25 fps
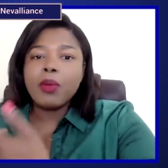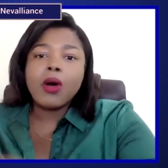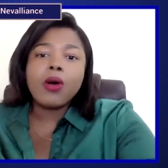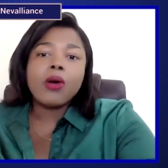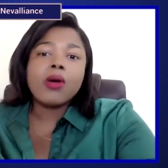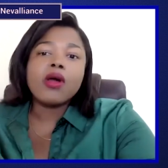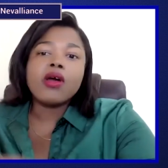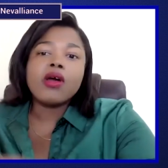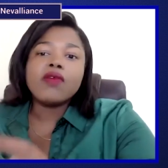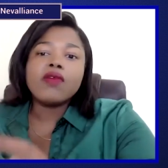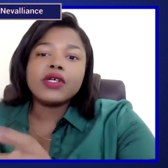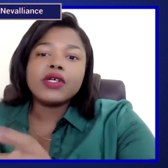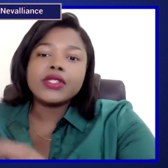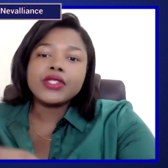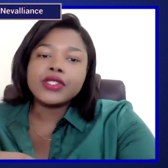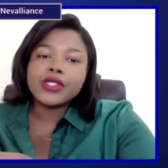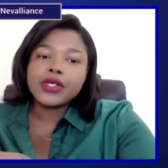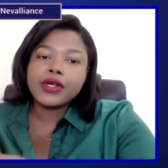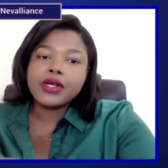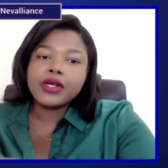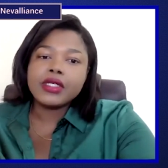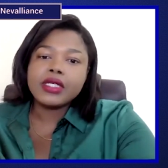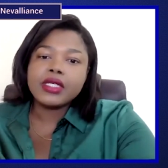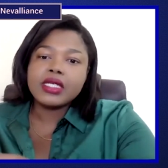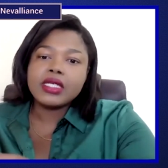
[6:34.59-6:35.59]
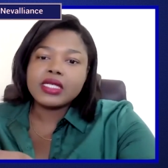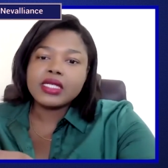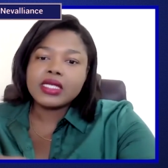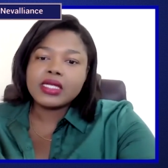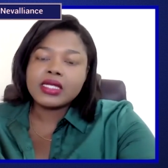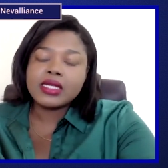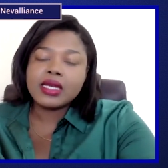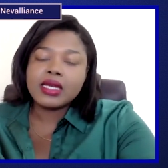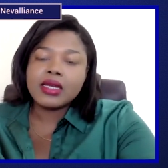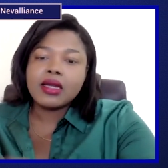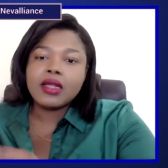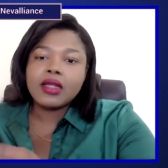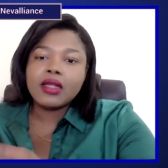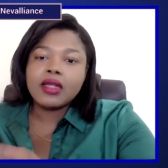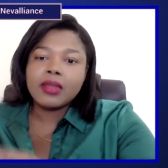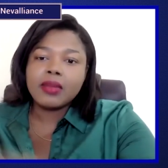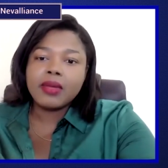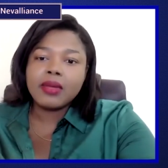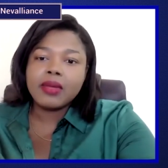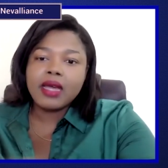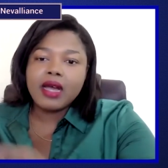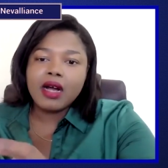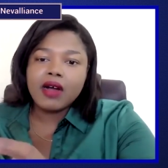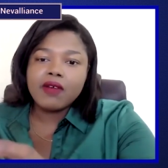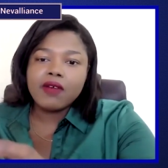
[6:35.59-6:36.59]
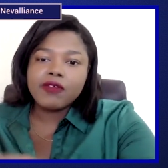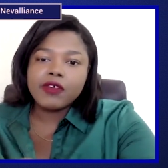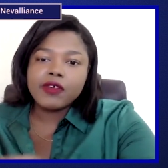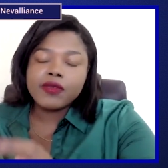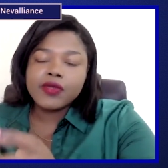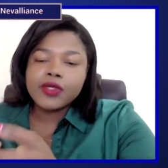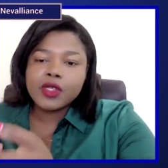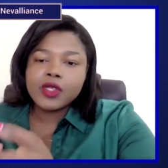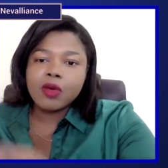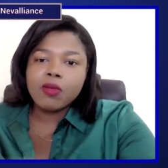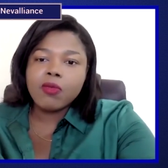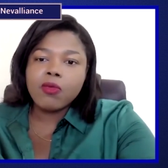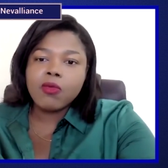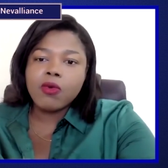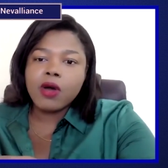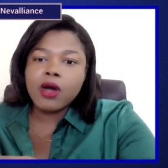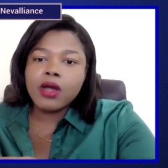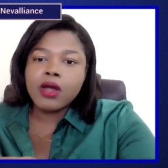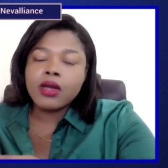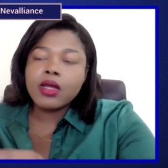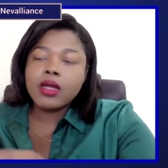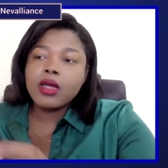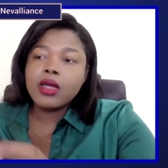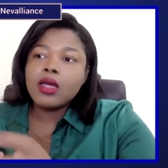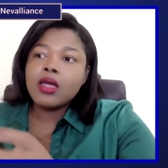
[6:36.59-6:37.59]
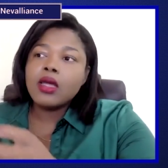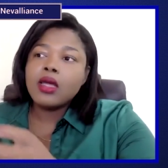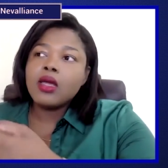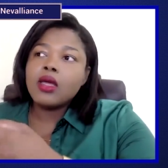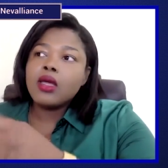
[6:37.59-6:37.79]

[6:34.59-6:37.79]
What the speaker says: power of attorney to sell on the behalf of someone,